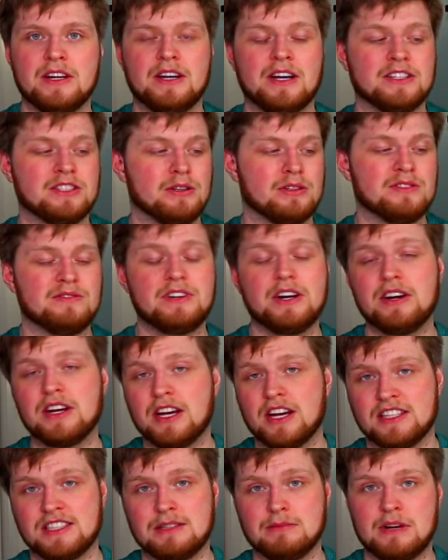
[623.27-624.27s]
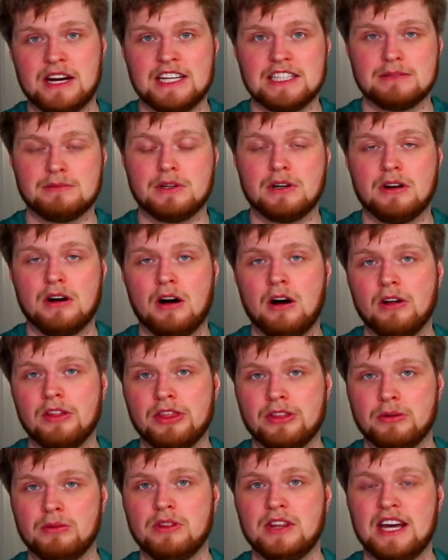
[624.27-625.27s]
So it's very customizable all
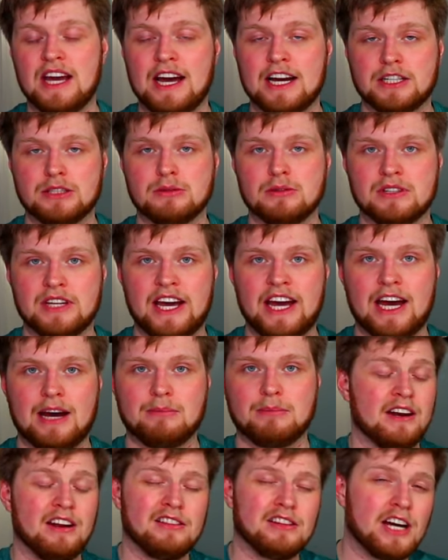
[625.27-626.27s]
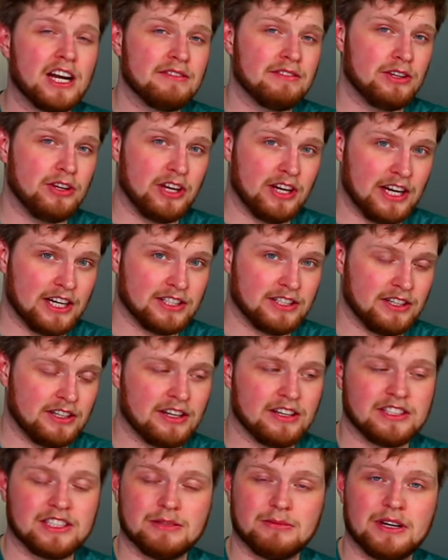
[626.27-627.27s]
through the actual app. And a lot of it you can actually
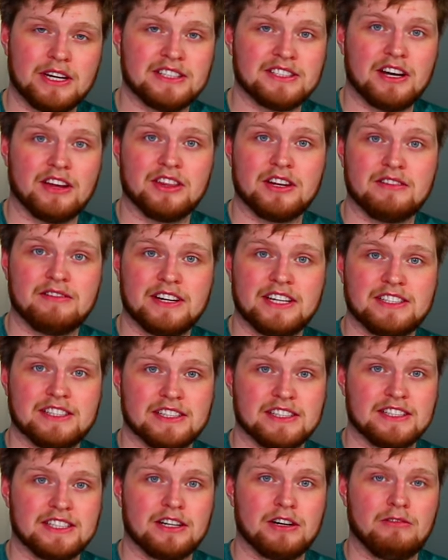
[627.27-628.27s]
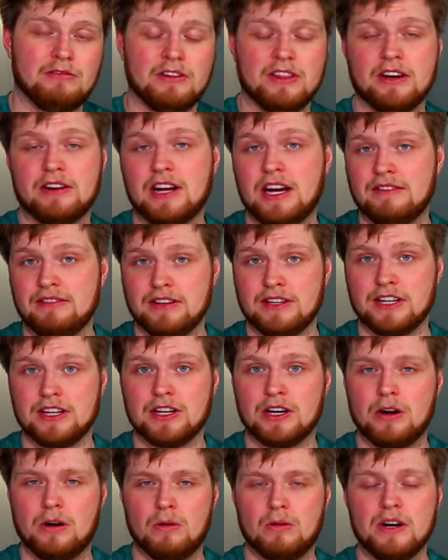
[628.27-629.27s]
customize on the device itself without having to
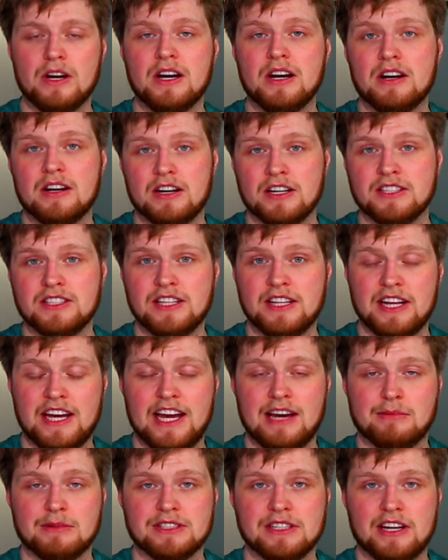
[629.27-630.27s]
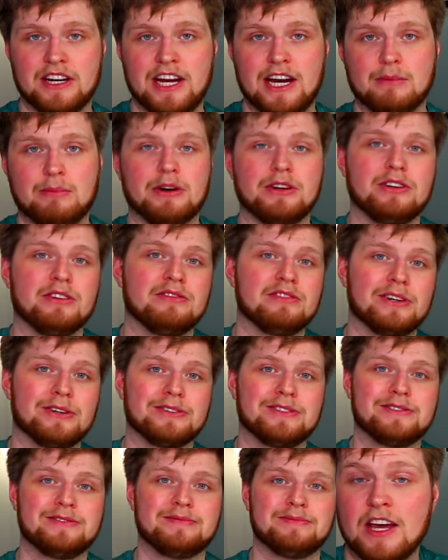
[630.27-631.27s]
go onto the Amazon app on your phone.
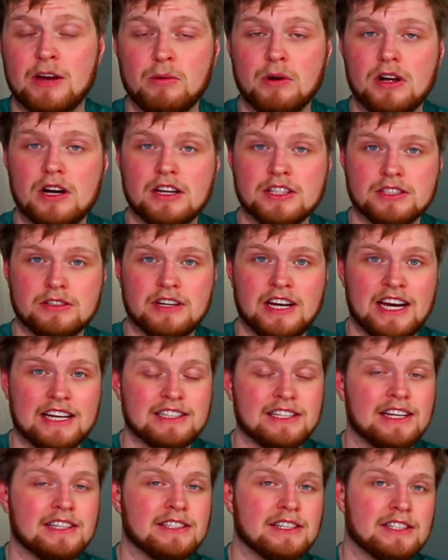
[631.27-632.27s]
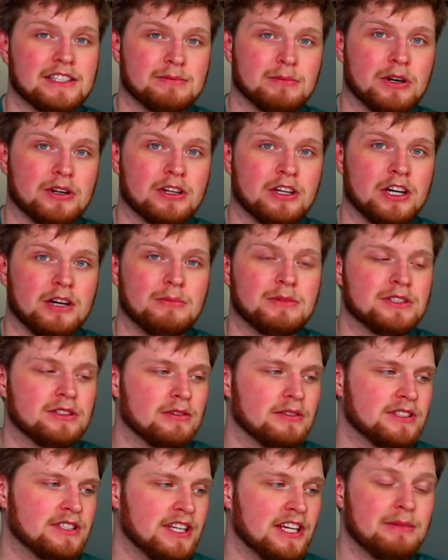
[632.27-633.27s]
It will also act as a smart hub,
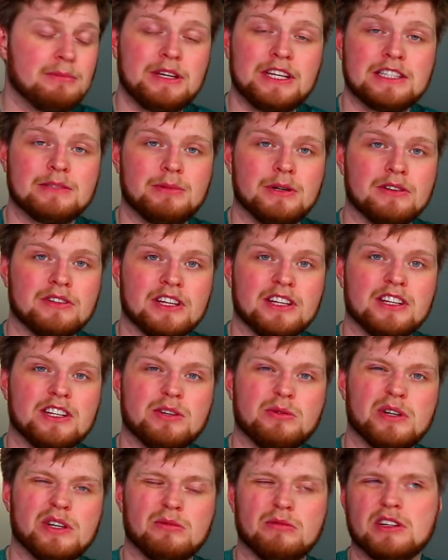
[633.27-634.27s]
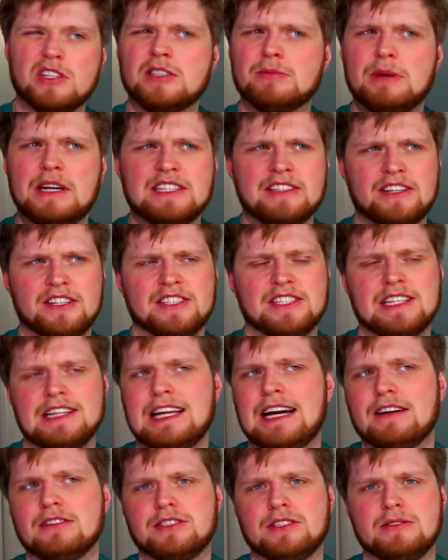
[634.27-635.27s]
so Zigbee is built into it, which basically just
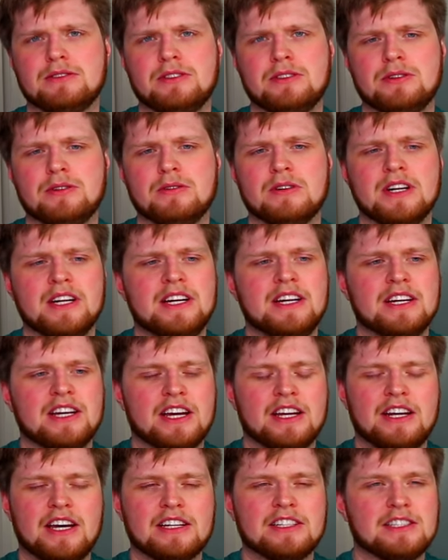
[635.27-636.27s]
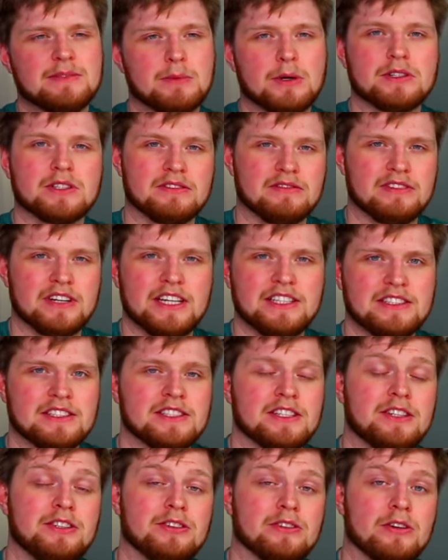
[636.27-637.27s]
allows you to connect smart
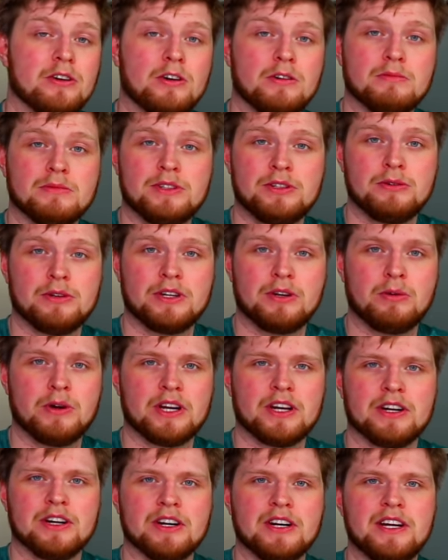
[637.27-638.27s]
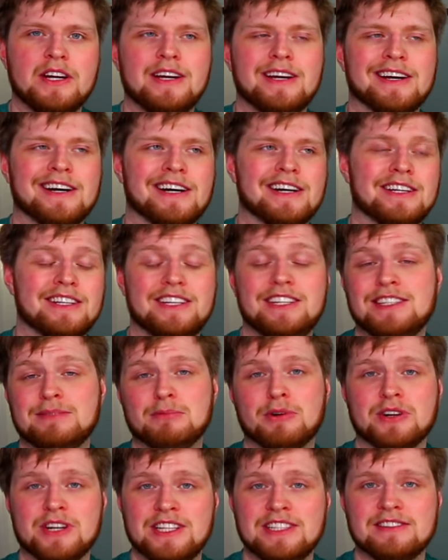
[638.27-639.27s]
devices in your home to it quicker uh, and e-
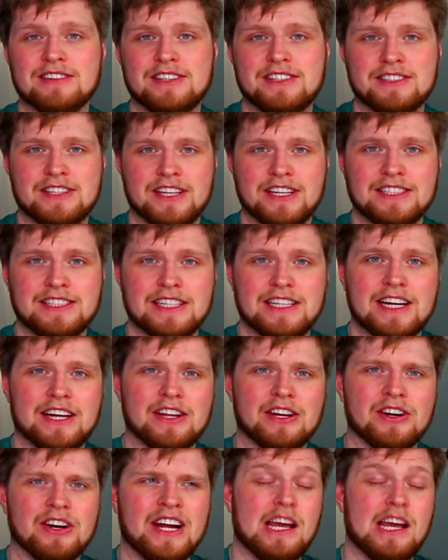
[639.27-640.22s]
more easily sync together.